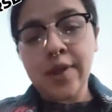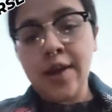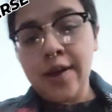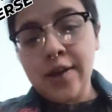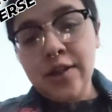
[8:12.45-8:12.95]

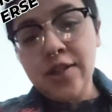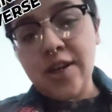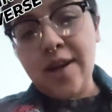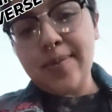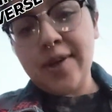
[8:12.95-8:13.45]
Chopped off
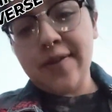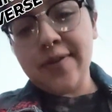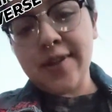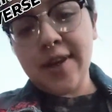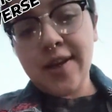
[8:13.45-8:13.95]
its head,
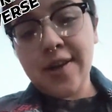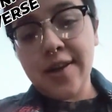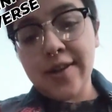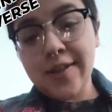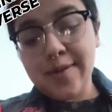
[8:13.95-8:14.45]
or at least
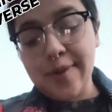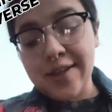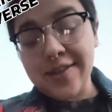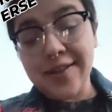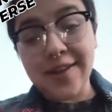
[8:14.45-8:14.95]
made a slit in
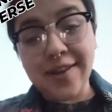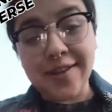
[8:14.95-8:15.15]
its head.